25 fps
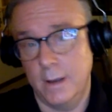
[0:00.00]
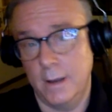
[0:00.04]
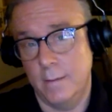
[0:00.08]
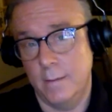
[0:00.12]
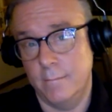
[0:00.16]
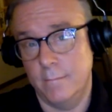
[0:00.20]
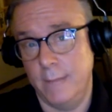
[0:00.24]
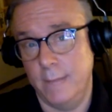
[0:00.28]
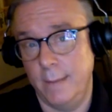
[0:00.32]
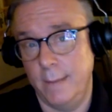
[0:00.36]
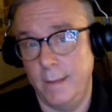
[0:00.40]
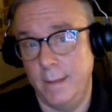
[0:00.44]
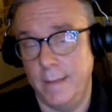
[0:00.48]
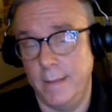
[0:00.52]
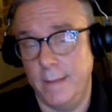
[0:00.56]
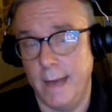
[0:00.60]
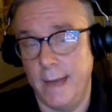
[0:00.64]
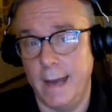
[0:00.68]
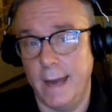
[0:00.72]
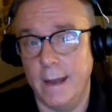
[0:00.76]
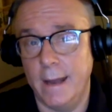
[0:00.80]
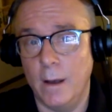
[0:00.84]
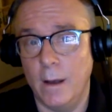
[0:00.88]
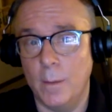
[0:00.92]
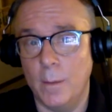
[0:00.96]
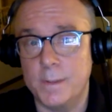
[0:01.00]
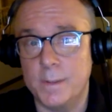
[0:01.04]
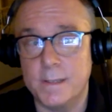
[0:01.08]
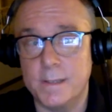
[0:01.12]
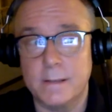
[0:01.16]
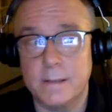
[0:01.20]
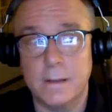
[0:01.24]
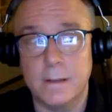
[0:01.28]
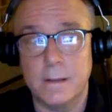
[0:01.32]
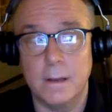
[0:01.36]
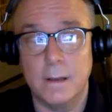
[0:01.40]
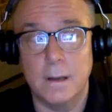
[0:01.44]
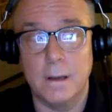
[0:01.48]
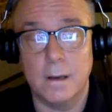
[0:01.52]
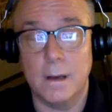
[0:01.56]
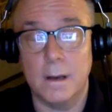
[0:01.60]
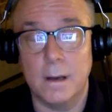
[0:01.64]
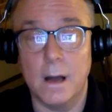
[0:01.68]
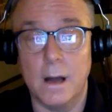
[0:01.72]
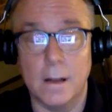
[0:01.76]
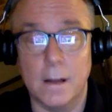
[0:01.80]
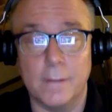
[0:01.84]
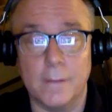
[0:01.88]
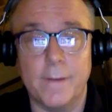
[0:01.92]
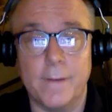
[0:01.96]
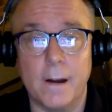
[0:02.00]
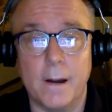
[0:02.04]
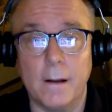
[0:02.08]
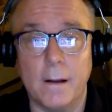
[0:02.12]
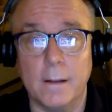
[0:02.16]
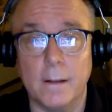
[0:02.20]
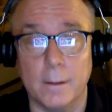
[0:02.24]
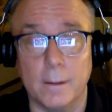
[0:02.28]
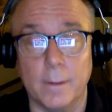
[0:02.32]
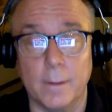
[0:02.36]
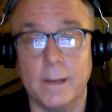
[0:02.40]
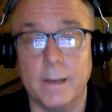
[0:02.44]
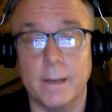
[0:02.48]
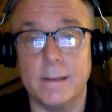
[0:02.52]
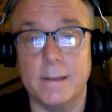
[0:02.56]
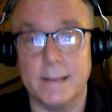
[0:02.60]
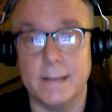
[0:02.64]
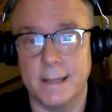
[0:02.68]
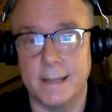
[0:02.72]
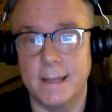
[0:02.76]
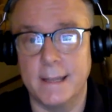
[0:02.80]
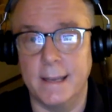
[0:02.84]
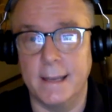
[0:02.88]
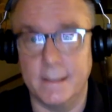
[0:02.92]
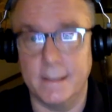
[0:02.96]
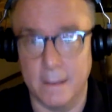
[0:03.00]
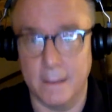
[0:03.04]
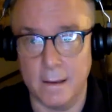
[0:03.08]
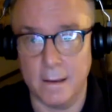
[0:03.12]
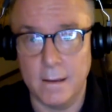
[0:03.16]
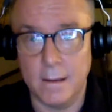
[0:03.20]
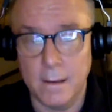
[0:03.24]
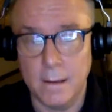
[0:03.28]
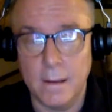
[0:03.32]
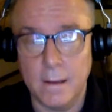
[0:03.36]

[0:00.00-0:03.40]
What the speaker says: maybe that helps Colin Farrell a little bit, because I think the